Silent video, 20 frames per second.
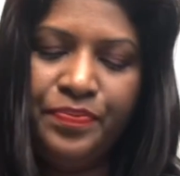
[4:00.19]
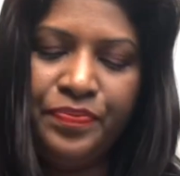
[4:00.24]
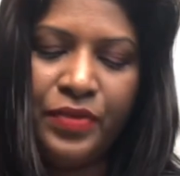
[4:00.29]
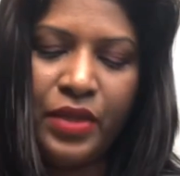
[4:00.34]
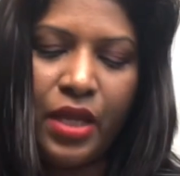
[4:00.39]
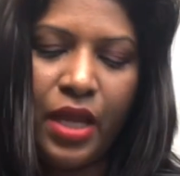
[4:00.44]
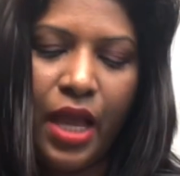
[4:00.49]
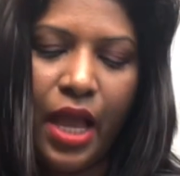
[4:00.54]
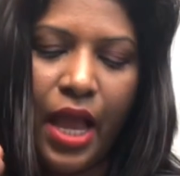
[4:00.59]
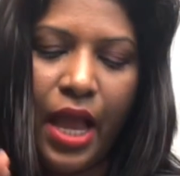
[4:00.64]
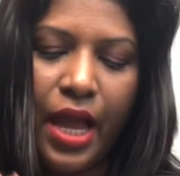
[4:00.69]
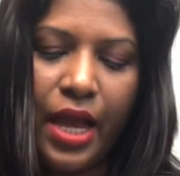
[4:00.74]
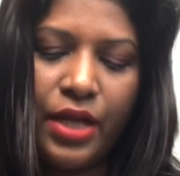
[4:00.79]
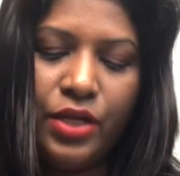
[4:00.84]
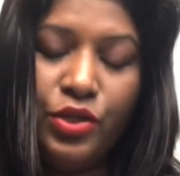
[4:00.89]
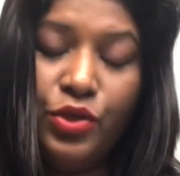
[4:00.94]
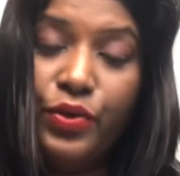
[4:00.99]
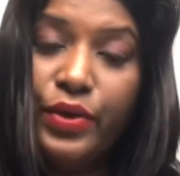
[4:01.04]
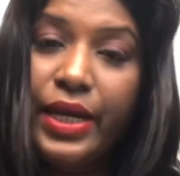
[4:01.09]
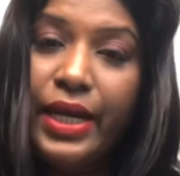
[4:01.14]
and you
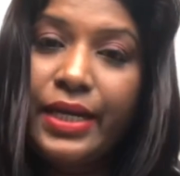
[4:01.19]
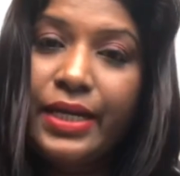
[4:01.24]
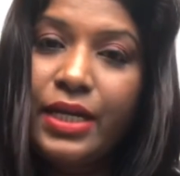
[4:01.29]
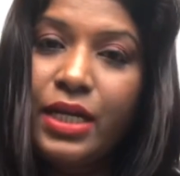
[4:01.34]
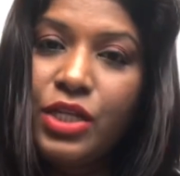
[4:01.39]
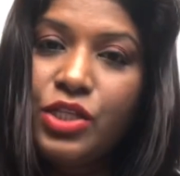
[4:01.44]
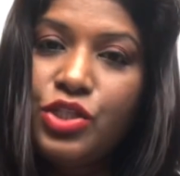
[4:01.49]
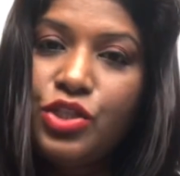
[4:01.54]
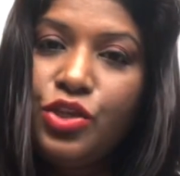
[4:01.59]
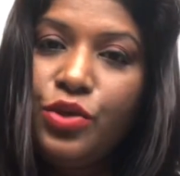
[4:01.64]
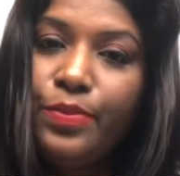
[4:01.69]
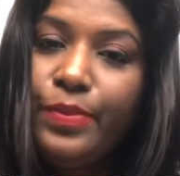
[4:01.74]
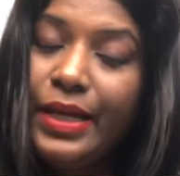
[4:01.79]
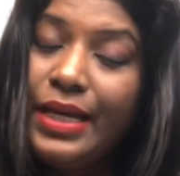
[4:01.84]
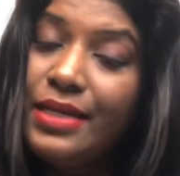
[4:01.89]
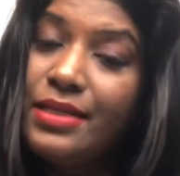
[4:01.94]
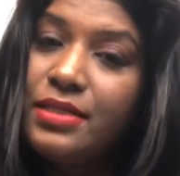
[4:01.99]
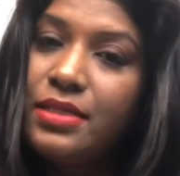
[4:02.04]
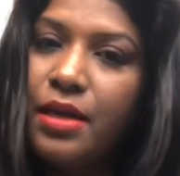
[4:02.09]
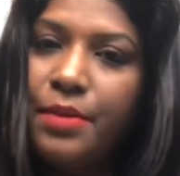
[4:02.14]
can consume in
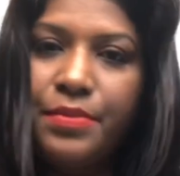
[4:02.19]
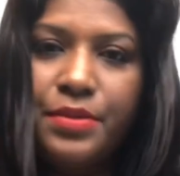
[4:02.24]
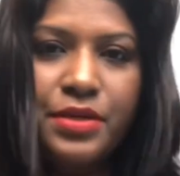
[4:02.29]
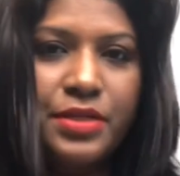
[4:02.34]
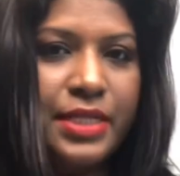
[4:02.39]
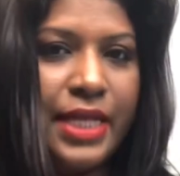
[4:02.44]
summers as